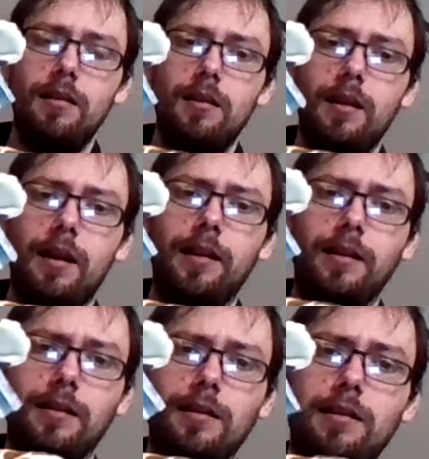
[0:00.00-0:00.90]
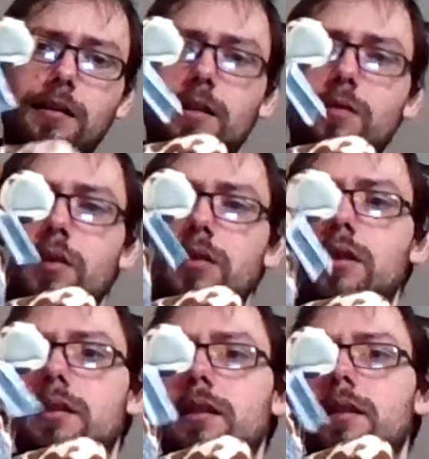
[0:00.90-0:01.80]
And this one's
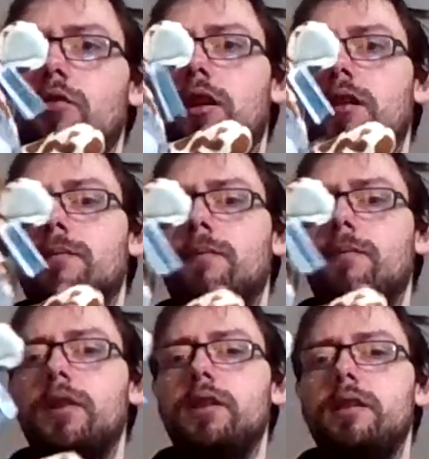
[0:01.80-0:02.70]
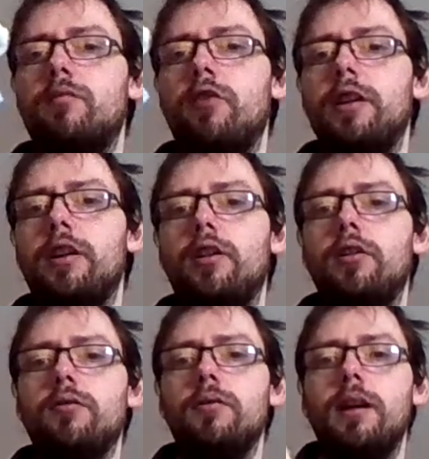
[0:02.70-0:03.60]
a zebra, which is pretty
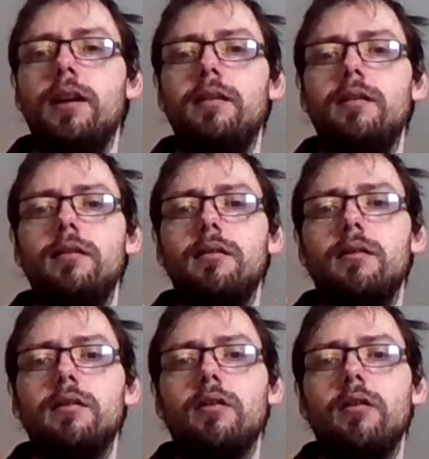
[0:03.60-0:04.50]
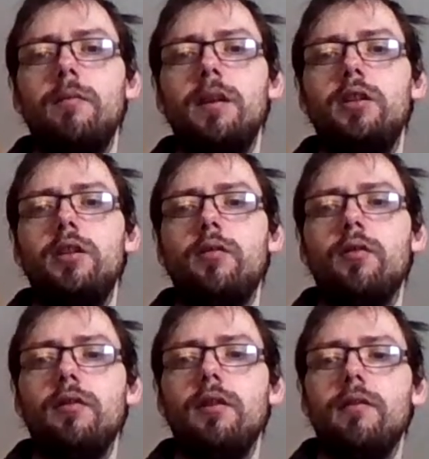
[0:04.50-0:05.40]
cool, and it's got Mewtwo
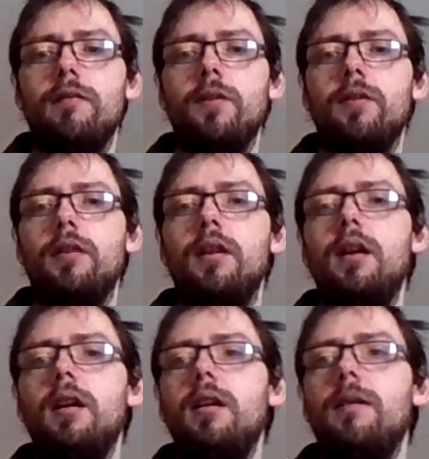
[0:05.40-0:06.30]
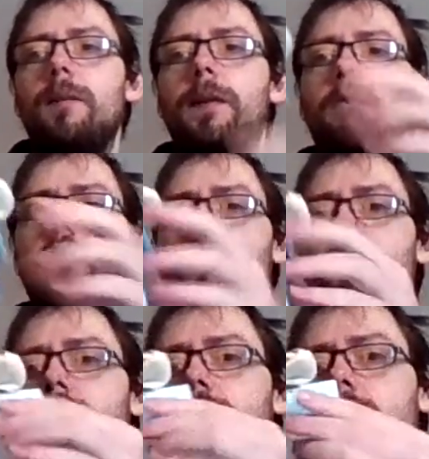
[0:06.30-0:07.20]
on the foot. They're
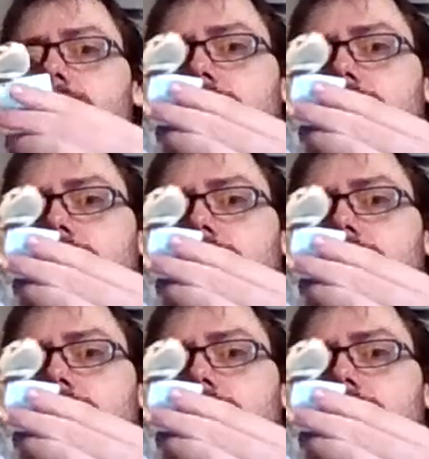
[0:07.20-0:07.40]
all